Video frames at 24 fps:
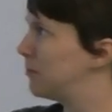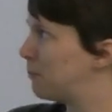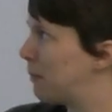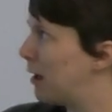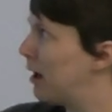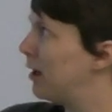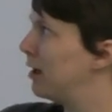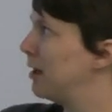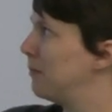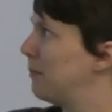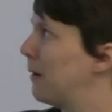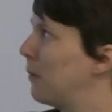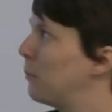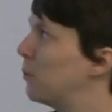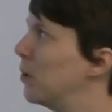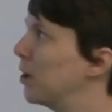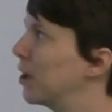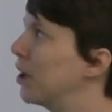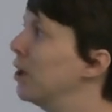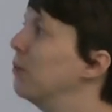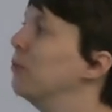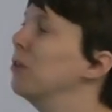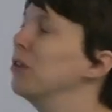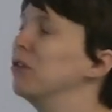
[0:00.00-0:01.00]
this partly by
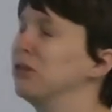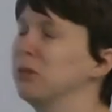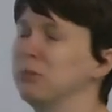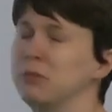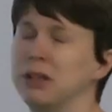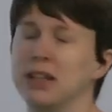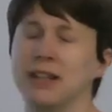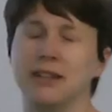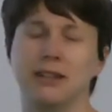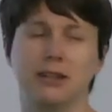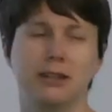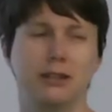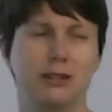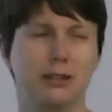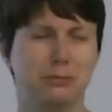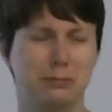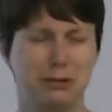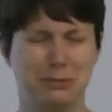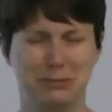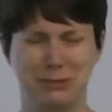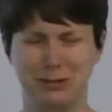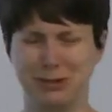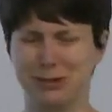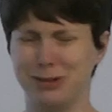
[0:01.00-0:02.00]
working with some knitters, and
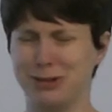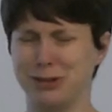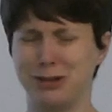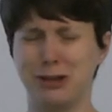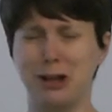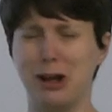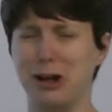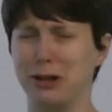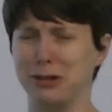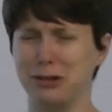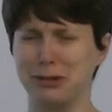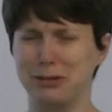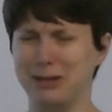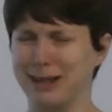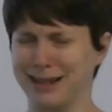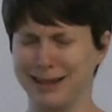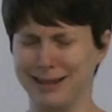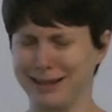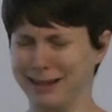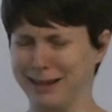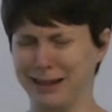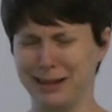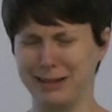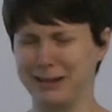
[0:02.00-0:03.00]
we would just start doing
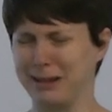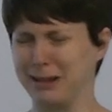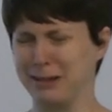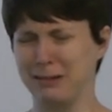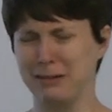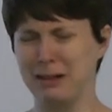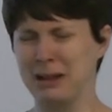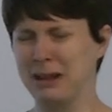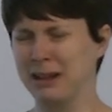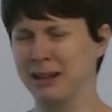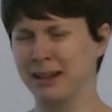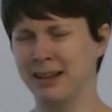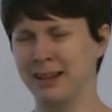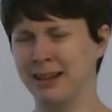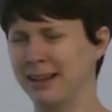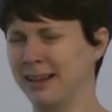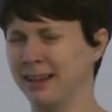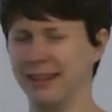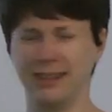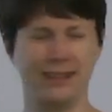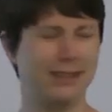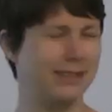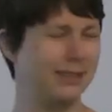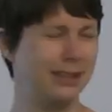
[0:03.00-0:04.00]
it and go,
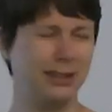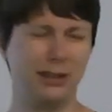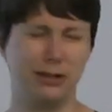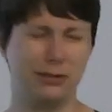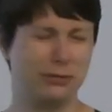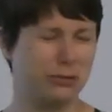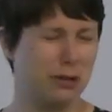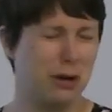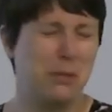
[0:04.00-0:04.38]
this is